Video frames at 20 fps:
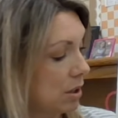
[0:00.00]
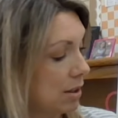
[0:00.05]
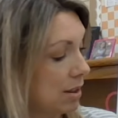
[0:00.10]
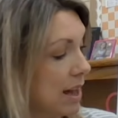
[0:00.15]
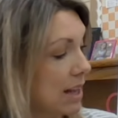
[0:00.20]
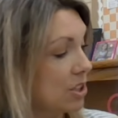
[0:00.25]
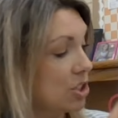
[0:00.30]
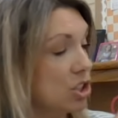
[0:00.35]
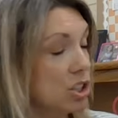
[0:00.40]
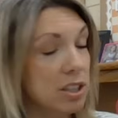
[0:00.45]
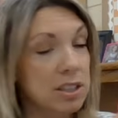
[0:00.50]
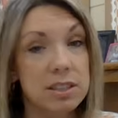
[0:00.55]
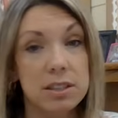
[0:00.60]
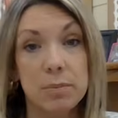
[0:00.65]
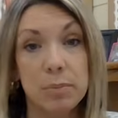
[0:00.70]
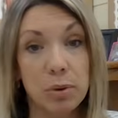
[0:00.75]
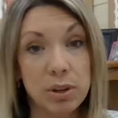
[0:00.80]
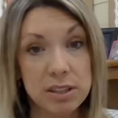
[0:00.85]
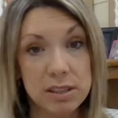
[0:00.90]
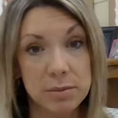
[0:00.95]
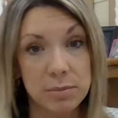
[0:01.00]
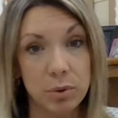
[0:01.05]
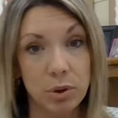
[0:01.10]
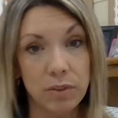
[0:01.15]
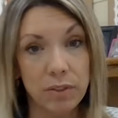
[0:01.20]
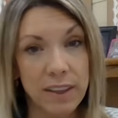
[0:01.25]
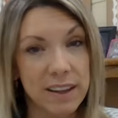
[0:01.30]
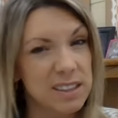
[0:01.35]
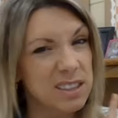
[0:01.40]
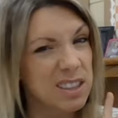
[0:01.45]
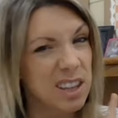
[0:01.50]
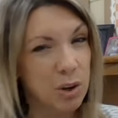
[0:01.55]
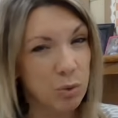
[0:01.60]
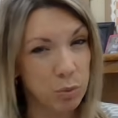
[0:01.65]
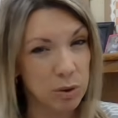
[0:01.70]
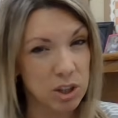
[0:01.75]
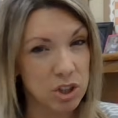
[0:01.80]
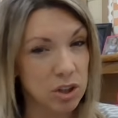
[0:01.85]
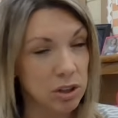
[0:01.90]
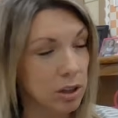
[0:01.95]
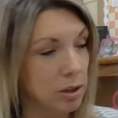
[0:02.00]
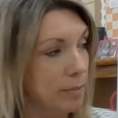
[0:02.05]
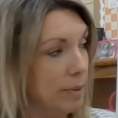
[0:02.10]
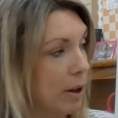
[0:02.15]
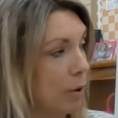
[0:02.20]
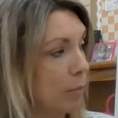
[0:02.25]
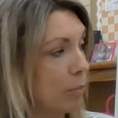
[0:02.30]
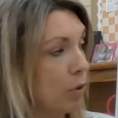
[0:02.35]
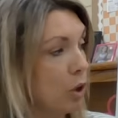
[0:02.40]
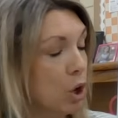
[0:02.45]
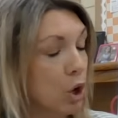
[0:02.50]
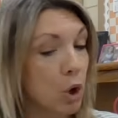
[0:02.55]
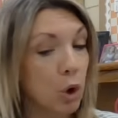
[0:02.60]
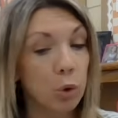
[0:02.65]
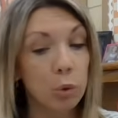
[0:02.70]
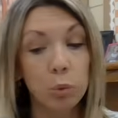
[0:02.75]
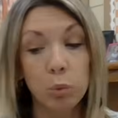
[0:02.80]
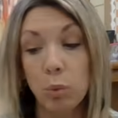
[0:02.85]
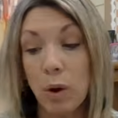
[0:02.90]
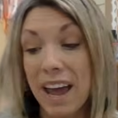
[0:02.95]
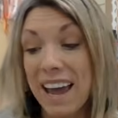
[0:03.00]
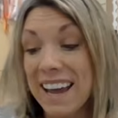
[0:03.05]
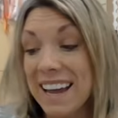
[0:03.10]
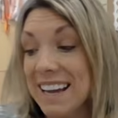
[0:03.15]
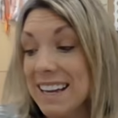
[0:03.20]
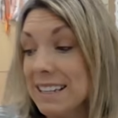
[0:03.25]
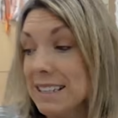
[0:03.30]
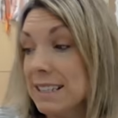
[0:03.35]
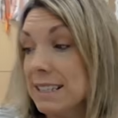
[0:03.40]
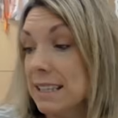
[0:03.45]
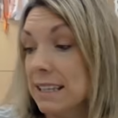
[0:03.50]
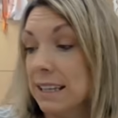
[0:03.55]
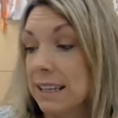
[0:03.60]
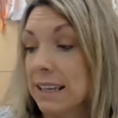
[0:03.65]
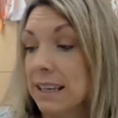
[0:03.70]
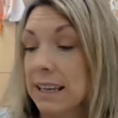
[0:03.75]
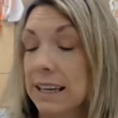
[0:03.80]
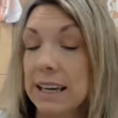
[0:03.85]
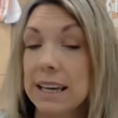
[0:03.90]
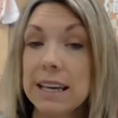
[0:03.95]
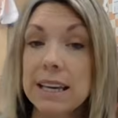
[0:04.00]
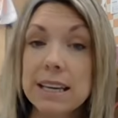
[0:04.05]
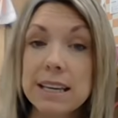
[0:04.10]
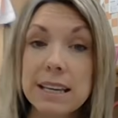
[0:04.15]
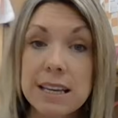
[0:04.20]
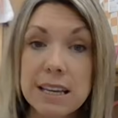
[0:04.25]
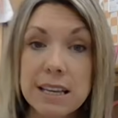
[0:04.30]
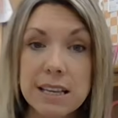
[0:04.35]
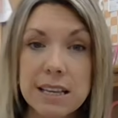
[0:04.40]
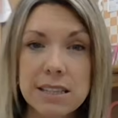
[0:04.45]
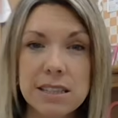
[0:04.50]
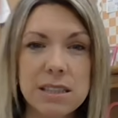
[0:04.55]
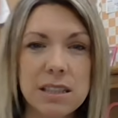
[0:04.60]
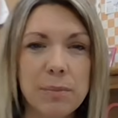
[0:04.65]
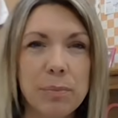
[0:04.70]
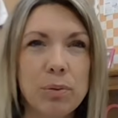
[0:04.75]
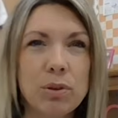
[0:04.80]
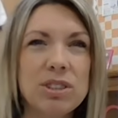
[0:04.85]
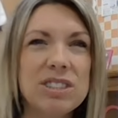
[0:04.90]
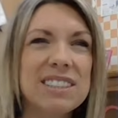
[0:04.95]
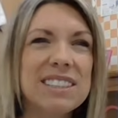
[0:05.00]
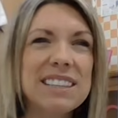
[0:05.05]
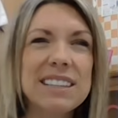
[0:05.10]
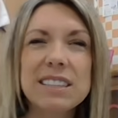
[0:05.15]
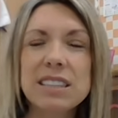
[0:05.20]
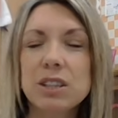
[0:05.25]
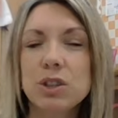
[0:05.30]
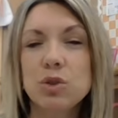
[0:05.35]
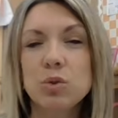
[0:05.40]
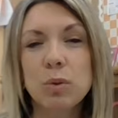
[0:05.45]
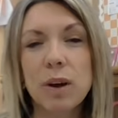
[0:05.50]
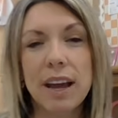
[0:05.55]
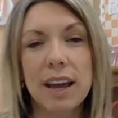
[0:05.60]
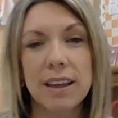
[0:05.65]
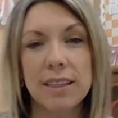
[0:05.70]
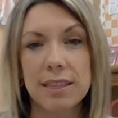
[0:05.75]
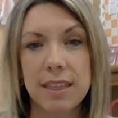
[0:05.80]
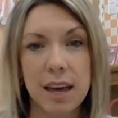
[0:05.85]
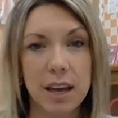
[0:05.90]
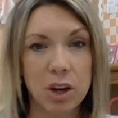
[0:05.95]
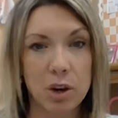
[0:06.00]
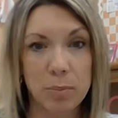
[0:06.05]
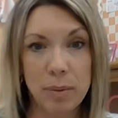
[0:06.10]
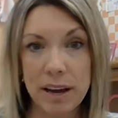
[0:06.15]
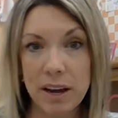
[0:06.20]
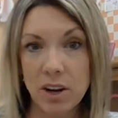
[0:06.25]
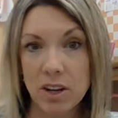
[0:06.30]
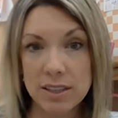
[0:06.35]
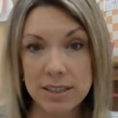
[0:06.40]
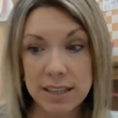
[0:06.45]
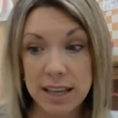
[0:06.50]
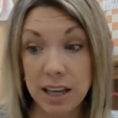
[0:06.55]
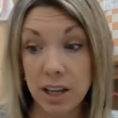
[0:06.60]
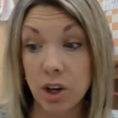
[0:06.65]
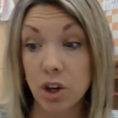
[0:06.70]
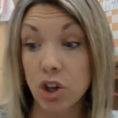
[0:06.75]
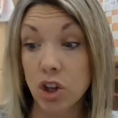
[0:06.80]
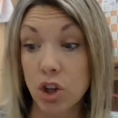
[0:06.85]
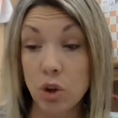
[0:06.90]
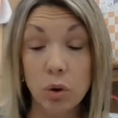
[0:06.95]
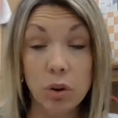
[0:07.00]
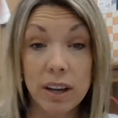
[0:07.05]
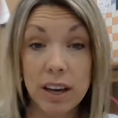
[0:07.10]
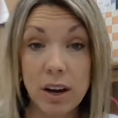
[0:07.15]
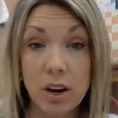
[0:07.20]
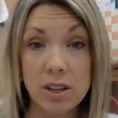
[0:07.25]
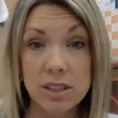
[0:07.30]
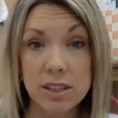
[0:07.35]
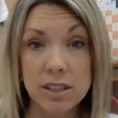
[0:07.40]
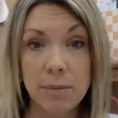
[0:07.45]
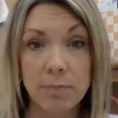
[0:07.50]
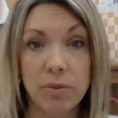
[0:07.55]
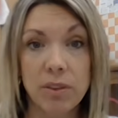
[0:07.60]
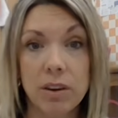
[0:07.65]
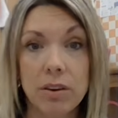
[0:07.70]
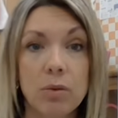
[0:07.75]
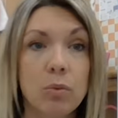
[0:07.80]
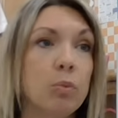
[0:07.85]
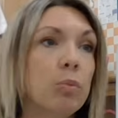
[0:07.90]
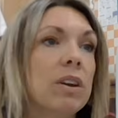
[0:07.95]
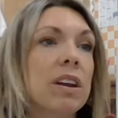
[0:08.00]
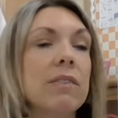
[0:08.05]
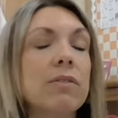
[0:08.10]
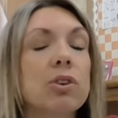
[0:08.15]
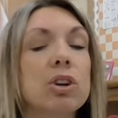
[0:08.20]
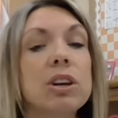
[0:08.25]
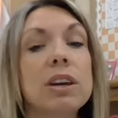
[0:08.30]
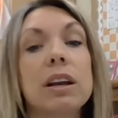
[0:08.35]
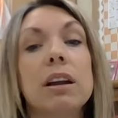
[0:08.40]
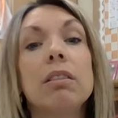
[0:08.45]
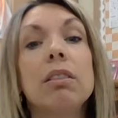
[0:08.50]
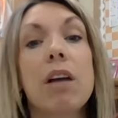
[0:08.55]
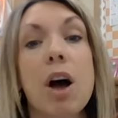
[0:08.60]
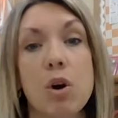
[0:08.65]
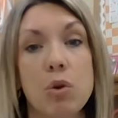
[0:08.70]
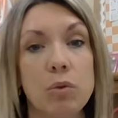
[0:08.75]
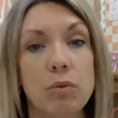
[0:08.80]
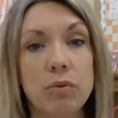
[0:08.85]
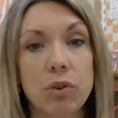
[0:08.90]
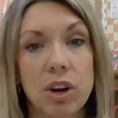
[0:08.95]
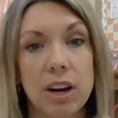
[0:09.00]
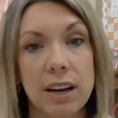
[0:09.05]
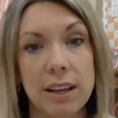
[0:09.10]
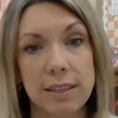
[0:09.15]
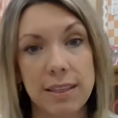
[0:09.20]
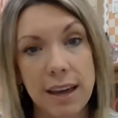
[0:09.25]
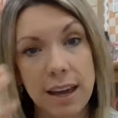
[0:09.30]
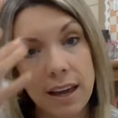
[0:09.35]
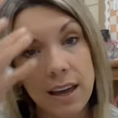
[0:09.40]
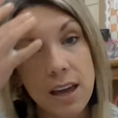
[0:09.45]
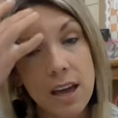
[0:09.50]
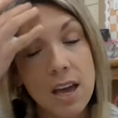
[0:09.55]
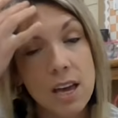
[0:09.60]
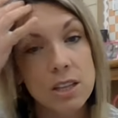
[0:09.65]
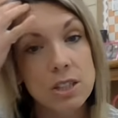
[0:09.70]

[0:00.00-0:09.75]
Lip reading: That's just the principal. That's the original amount. Rate is the percentage rate that your parents get or you'll get on something whenever you get a loan for anything.